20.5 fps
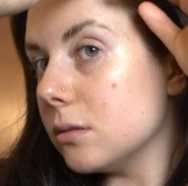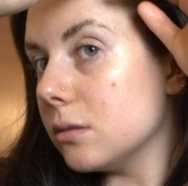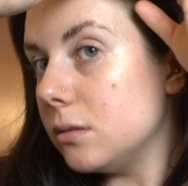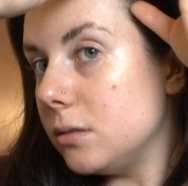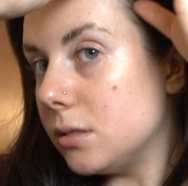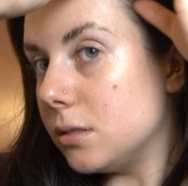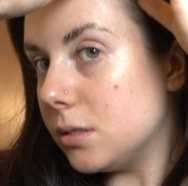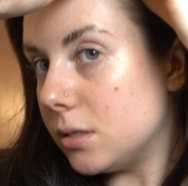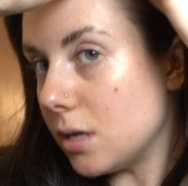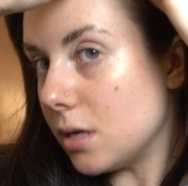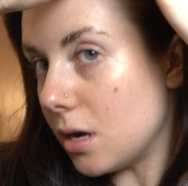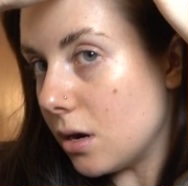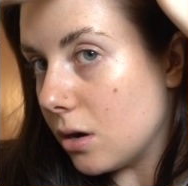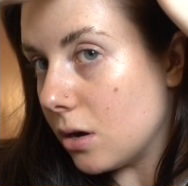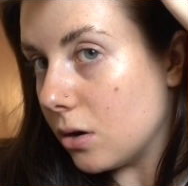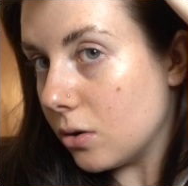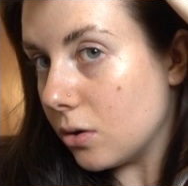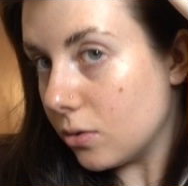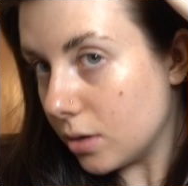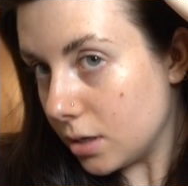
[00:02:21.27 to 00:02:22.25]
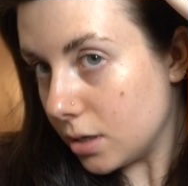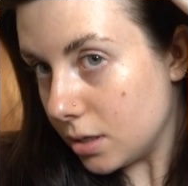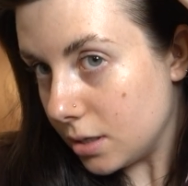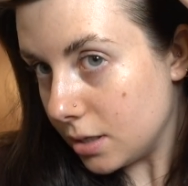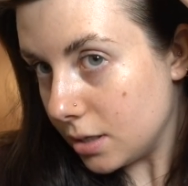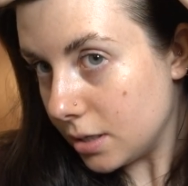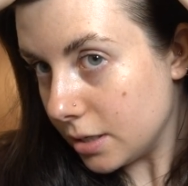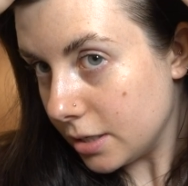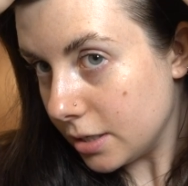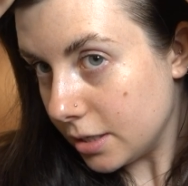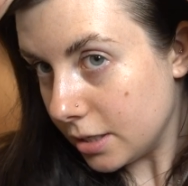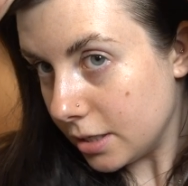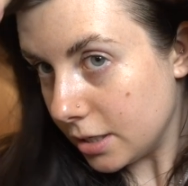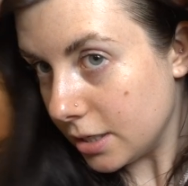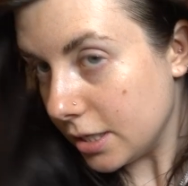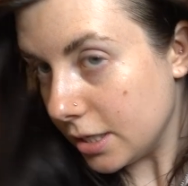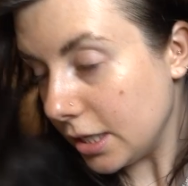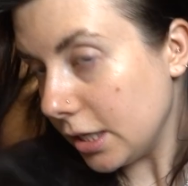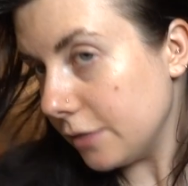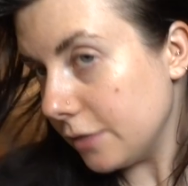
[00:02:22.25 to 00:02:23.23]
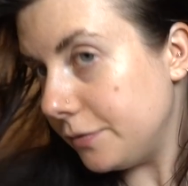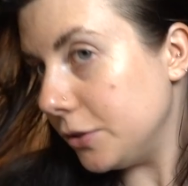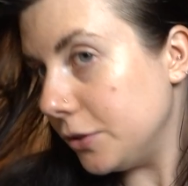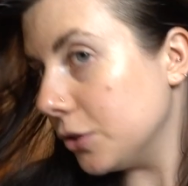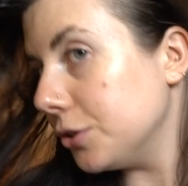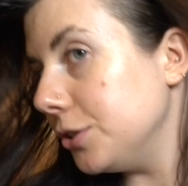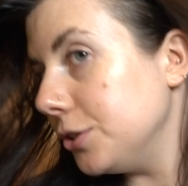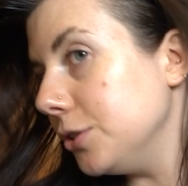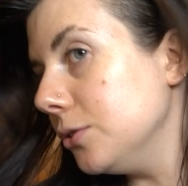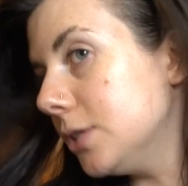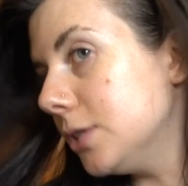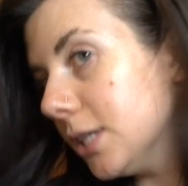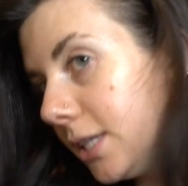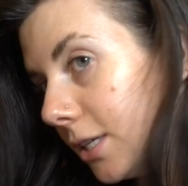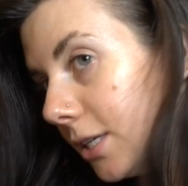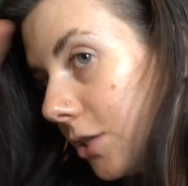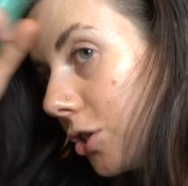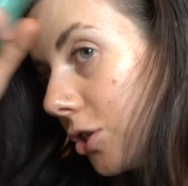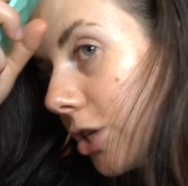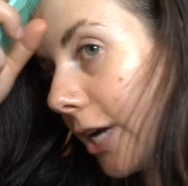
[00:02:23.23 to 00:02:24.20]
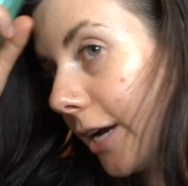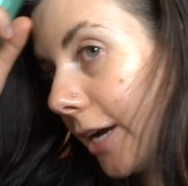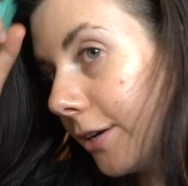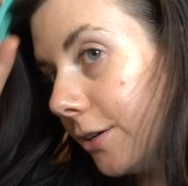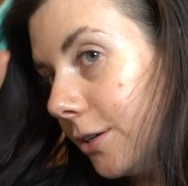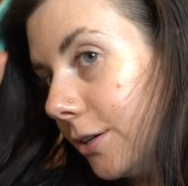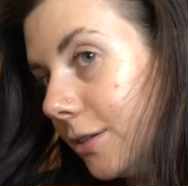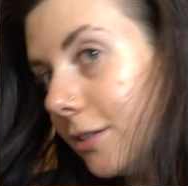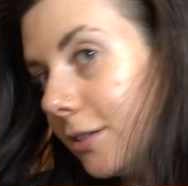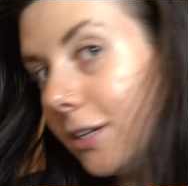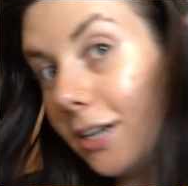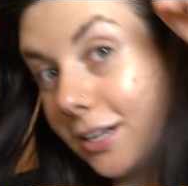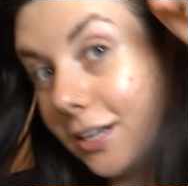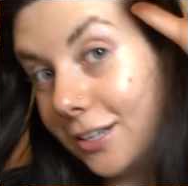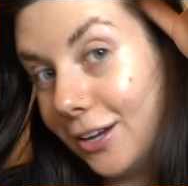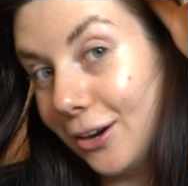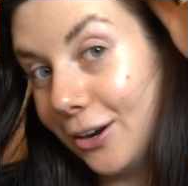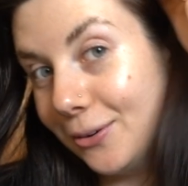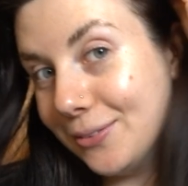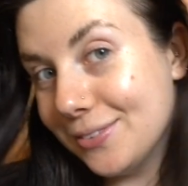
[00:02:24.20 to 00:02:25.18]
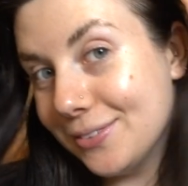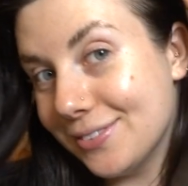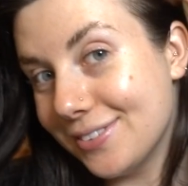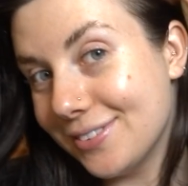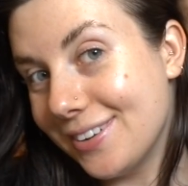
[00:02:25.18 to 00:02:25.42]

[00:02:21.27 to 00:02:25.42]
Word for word: So if you're new to this channel, hello.